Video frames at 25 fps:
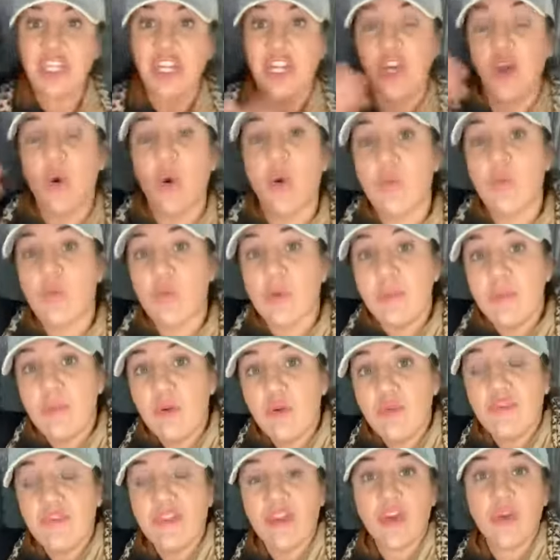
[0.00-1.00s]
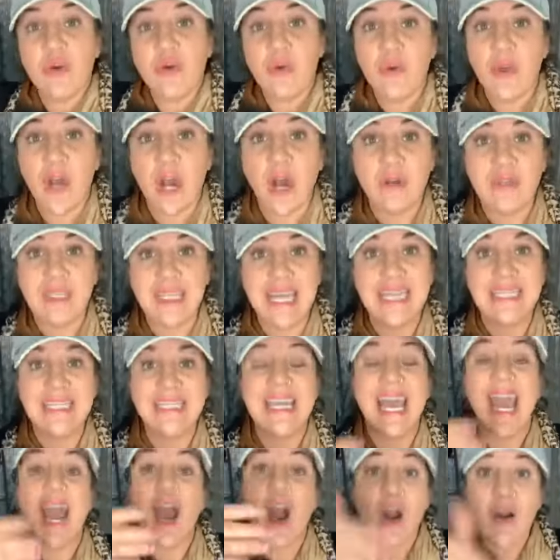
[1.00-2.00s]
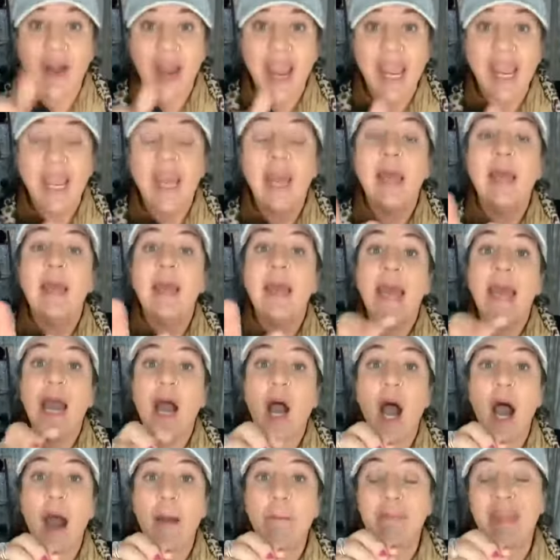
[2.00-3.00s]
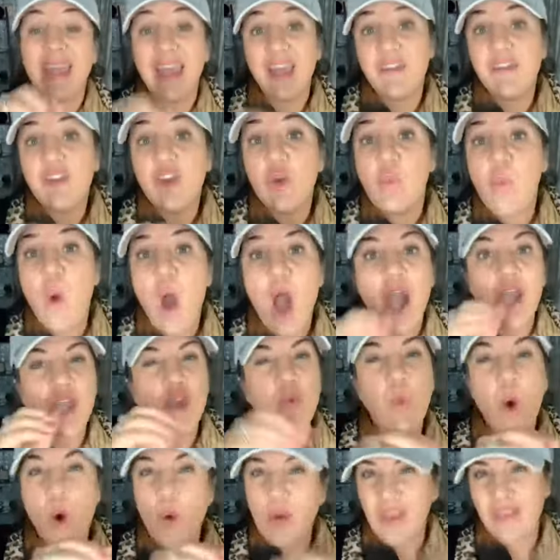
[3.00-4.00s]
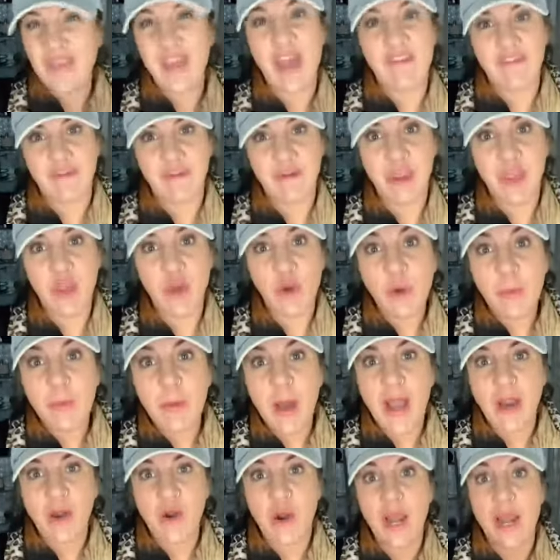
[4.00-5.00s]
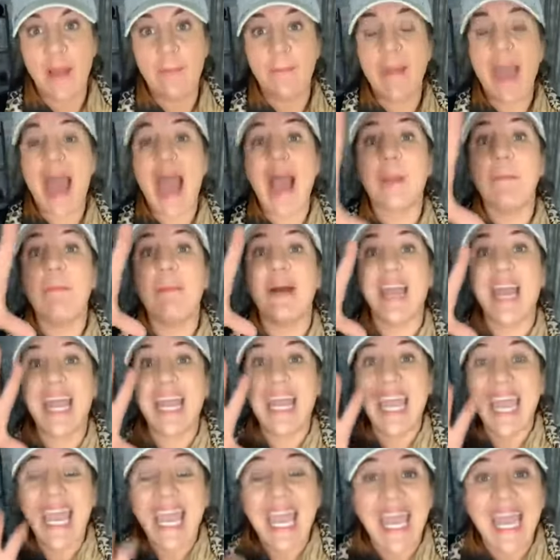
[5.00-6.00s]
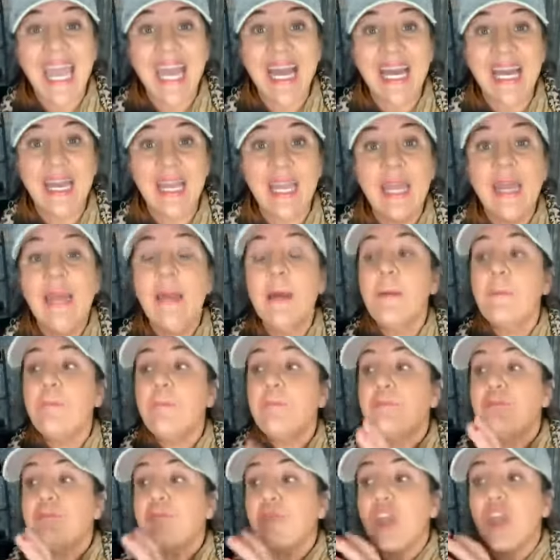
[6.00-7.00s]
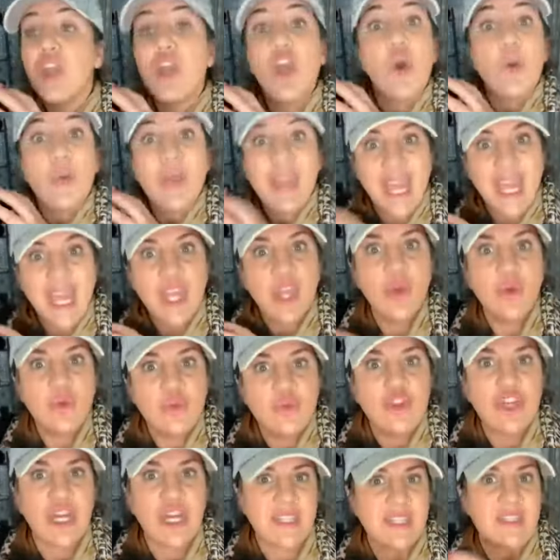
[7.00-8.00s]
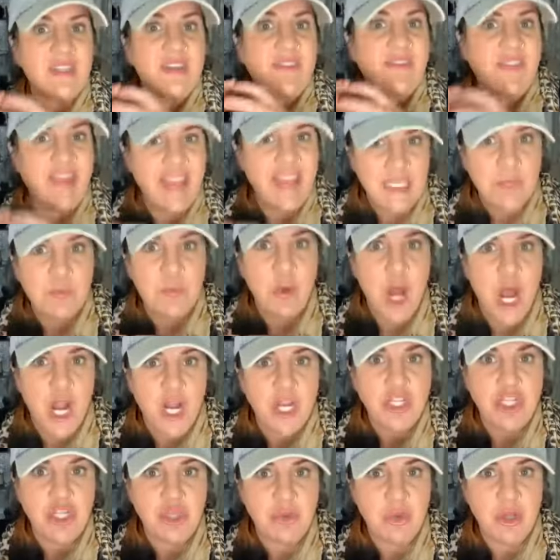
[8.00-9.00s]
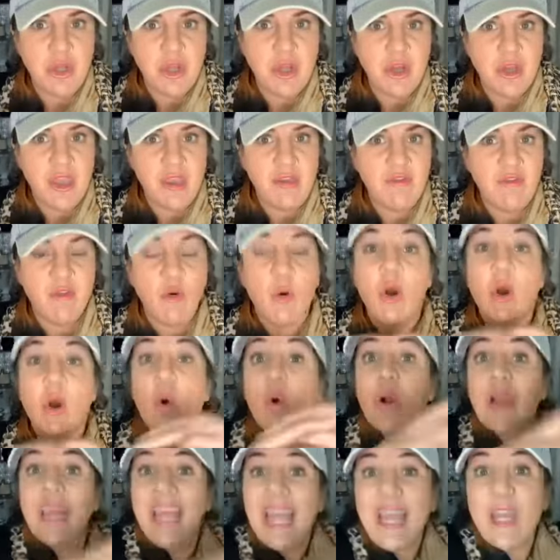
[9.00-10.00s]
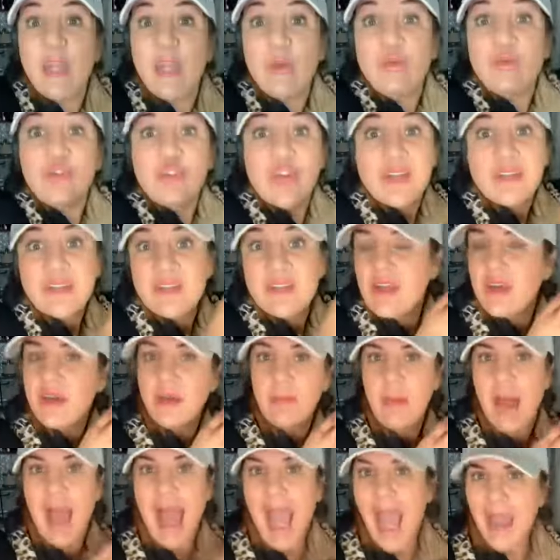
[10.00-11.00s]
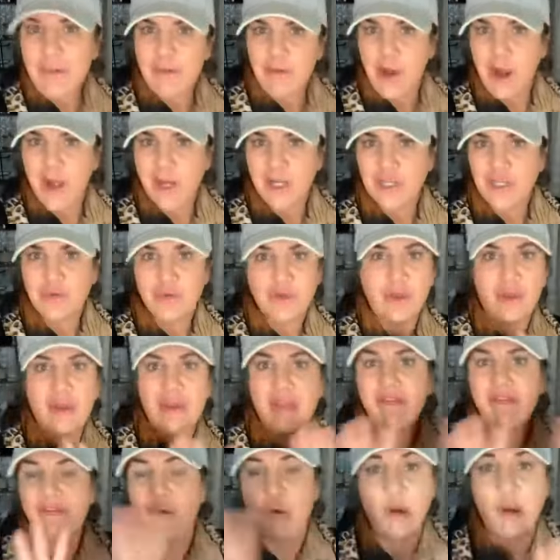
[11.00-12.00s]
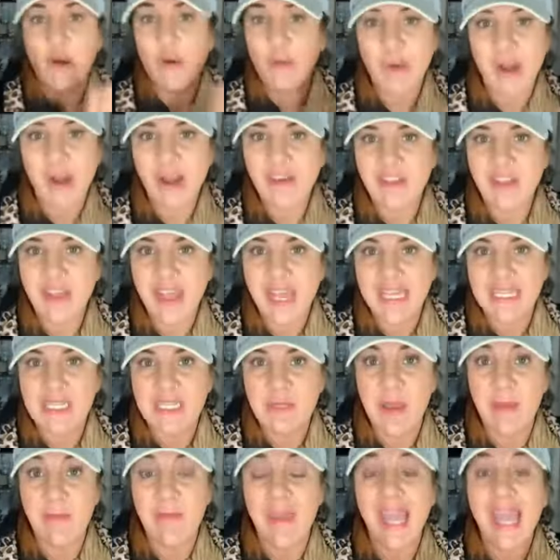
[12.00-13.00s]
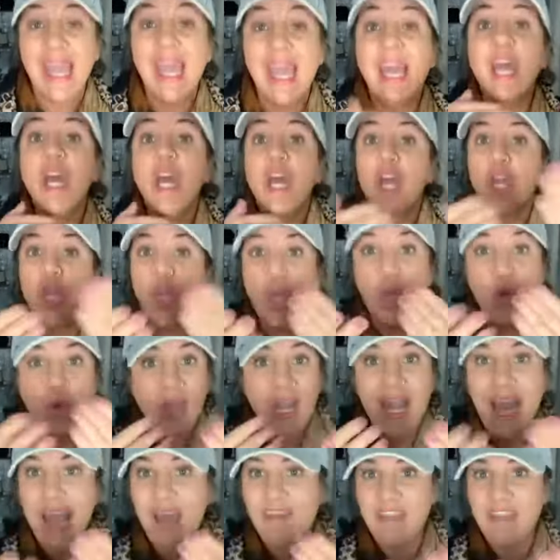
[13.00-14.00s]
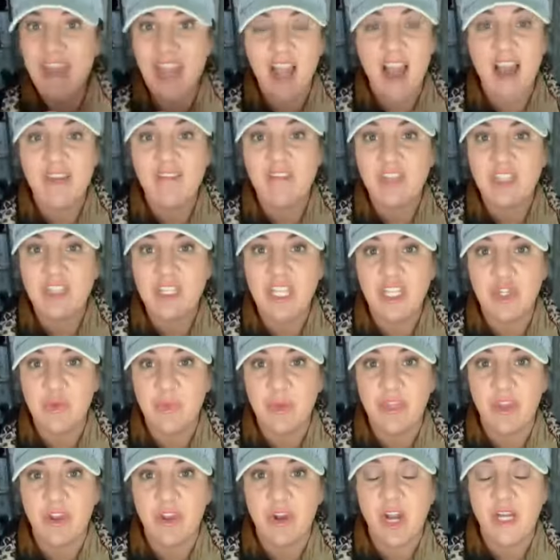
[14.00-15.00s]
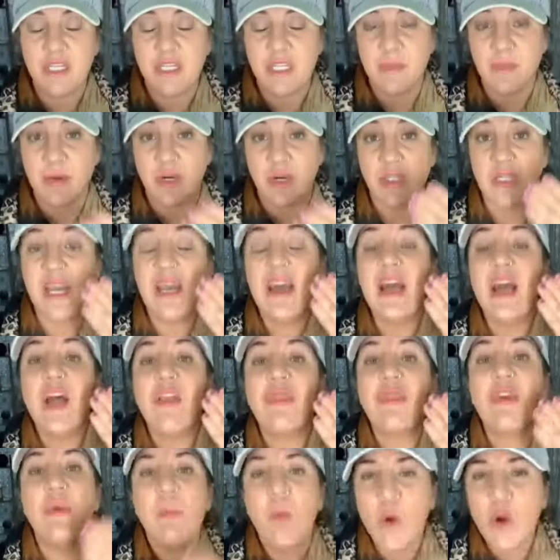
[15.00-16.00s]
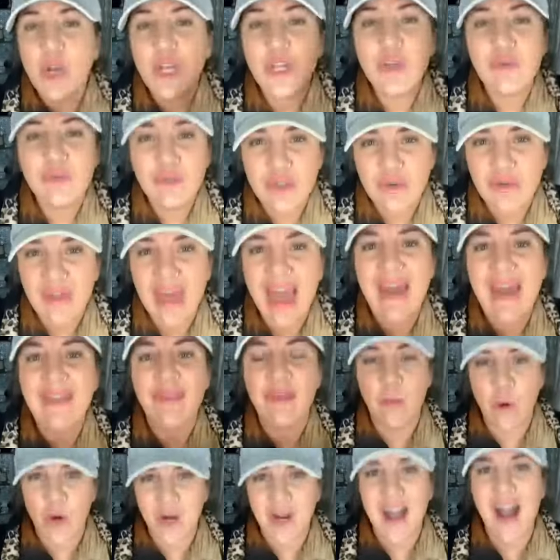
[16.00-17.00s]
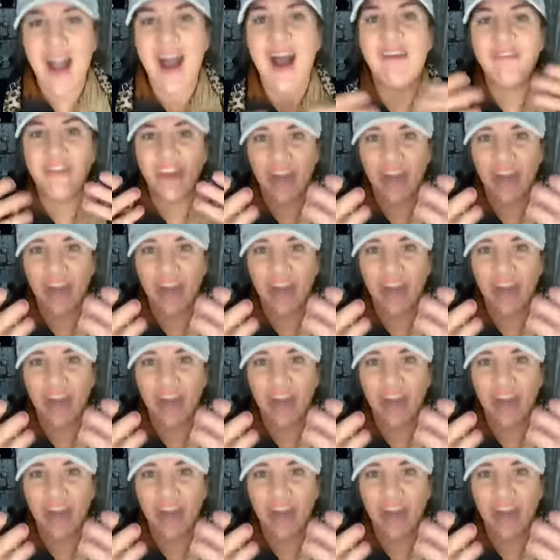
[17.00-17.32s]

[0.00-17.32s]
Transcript: or remove the kudos and say, all right, um, if you want, you won't get that free coupon credit back, but it can you know, get you just the face products you were looking for, or get you just the eye products you were looking for, or whatever the case may be. You can have that conversation with your customers. The more you do that, the more confident